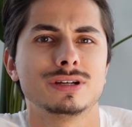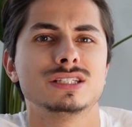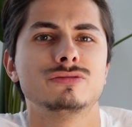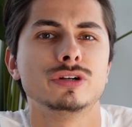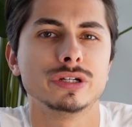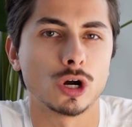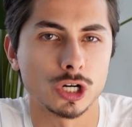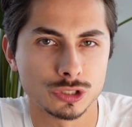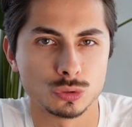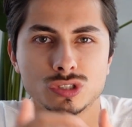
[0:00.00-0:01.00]
and it's very
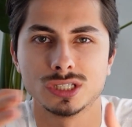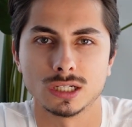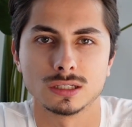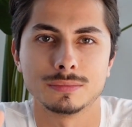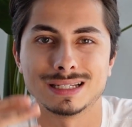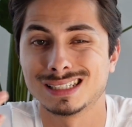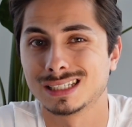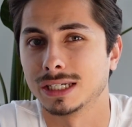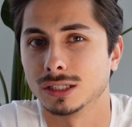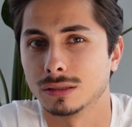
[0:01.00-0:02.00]
hard to sell them and
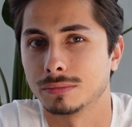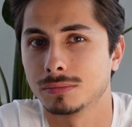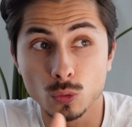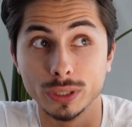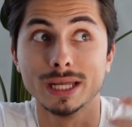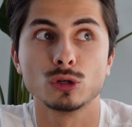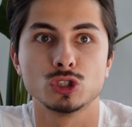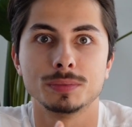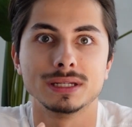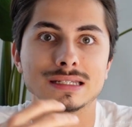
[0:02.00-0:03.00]
scale them without
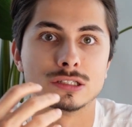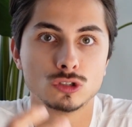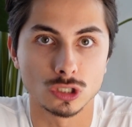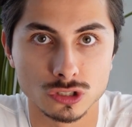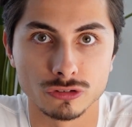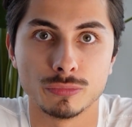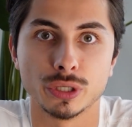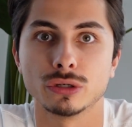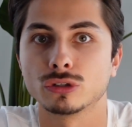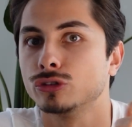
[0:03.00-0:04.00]
spending tons of
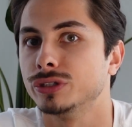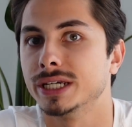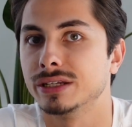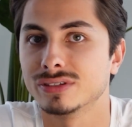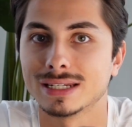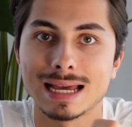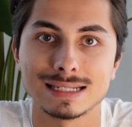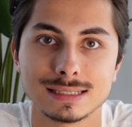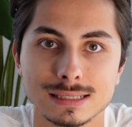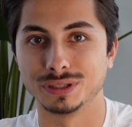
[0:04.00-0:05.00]
money on creatives and ads.